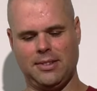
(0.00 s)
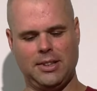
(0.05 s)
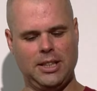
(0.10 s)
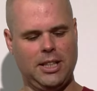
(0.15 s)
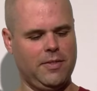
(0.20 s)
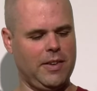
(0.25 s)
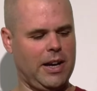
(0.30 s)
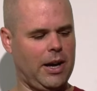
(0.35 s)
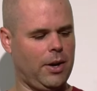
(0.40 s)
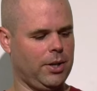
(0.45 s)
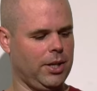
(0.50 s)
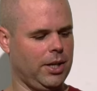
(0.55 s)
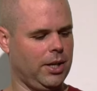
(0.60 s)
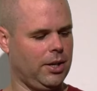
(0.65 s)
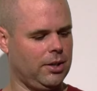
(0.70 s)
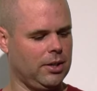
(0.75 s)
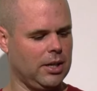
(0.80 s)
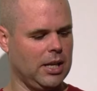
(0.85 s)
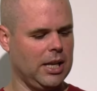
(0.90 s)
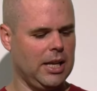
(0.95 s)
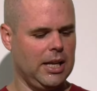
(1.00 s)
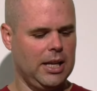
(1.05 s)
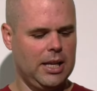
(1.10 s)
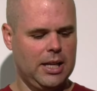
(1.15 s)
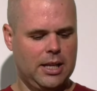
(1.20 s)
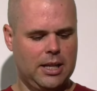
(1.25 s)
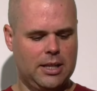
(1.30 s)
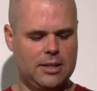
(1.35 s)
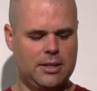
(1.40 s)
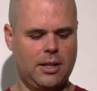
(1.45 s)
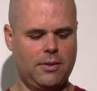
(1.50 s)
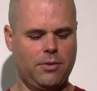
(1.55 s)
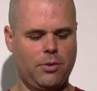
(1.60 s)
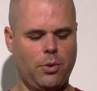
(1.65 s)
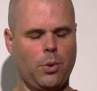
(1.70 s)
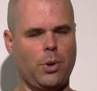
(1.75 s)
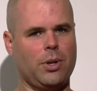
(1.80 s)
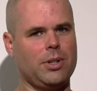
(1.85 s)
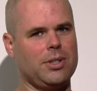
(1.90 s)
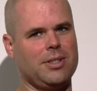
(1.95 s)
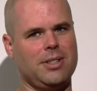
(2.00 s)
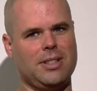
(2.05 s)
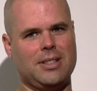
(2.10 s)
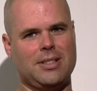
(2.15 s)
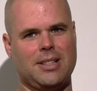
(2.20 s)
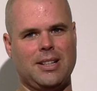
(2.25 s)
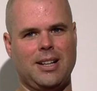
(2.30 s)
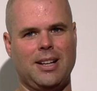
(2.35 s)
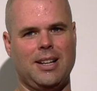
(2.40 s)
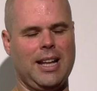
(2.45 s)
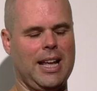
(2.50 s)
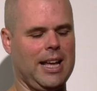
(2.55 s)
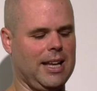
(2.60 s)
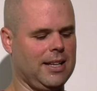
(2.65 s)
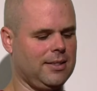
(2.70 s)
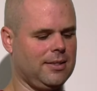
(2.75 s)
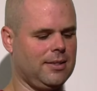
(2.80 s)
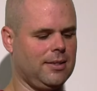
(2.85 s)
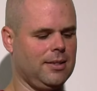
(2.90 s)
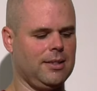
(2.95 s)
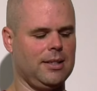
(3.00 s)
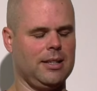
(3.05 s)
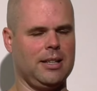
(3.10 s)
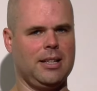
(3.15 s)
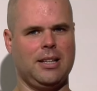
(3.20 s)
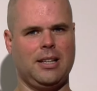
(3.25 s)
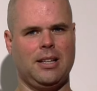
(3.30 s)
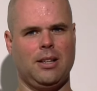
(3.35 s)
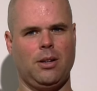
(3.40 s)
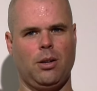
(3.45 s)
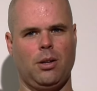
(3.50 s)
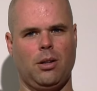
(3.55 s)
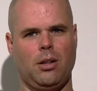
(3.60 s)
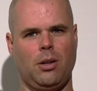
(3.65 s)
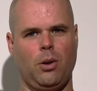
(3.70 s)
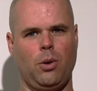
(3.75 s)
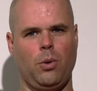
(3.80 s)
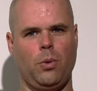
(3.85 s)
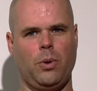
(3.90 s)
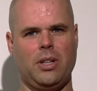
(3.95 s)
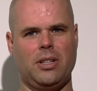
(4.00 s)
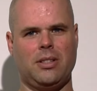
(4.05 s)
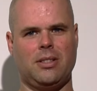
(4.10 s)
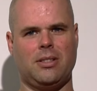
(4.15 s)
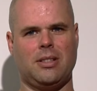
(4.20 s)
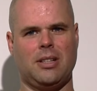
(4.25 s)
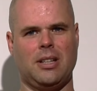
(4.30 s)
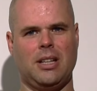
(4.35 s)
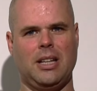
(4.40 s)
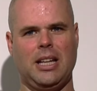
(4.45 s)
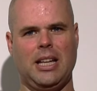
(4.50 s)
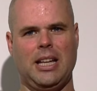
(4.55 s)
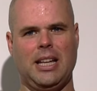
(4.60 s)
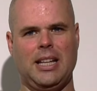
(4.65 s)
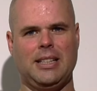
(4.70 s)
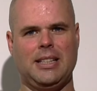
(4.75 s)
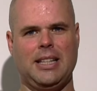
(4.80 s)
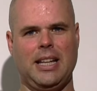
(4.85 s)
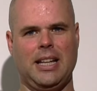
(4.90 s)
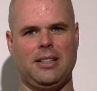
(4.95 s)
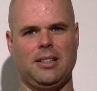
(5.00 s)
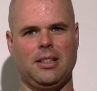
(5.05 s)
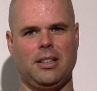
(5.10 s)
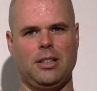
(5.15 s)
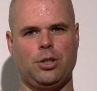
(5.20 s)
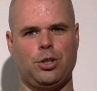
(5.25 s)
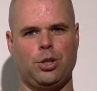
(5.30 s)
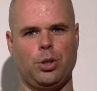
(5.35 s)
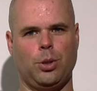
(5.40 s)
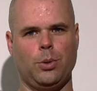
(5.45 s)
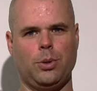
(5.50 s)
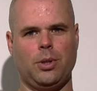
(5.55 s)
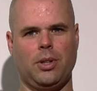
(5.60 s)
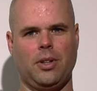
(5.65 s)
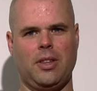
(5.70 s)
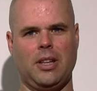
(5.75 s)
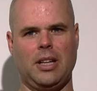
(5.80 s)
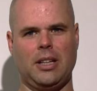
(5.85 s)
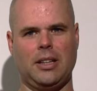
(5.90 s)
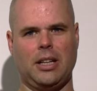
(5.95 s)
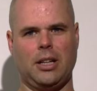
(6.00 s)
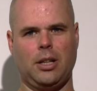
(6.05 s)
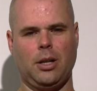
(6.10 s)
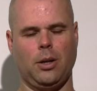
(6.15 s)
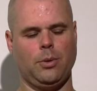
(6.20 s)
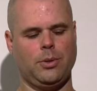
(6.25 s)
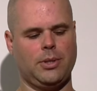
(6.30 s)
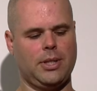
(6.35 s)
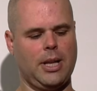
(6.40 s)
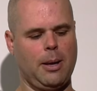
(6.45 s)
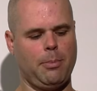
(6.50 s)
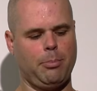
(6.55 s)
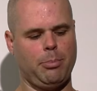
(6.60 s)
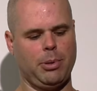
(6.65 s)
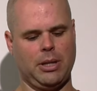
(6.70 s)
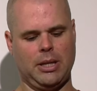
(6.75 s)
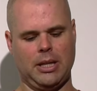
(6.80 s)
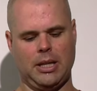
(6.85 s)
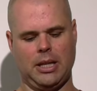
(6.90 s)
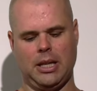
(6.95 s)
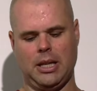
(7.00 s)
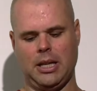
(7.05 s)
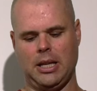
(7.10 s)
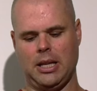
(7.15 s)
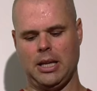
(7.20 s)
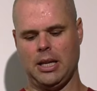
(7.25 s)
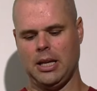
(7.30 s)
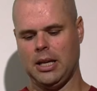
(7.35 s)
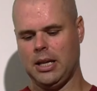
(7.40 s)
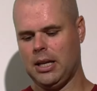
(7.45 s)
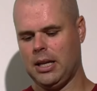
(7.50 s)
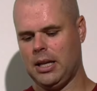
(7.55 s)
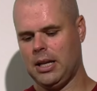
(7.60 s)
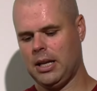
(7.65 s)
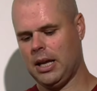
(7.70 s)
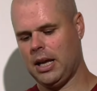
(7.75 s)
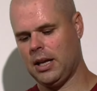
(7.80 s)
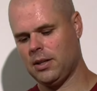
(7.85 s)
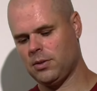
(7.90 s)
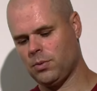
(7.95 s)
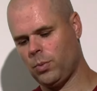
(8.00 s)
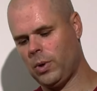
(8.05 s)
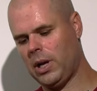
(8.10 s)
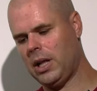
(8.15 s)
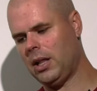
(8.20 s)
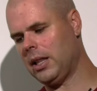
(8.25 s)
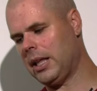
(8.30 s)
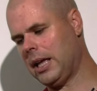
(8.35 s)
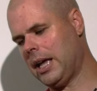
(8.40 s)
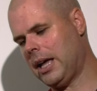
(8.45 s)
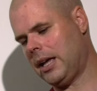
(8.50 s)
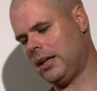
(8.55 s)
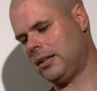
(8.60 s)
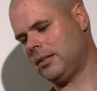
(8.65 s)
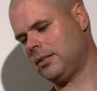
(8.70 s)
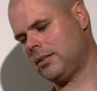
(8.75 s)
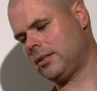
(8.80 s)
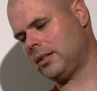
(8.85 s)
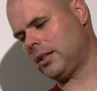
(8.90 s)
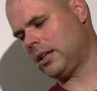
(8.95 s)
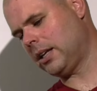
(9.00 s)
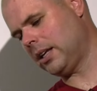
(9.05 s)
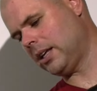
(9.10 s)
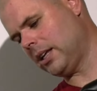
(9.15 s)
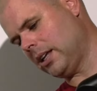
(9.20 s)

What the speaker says: leave out here is that, of course, this gun has the always deadly shoulder thing that goes up, as well as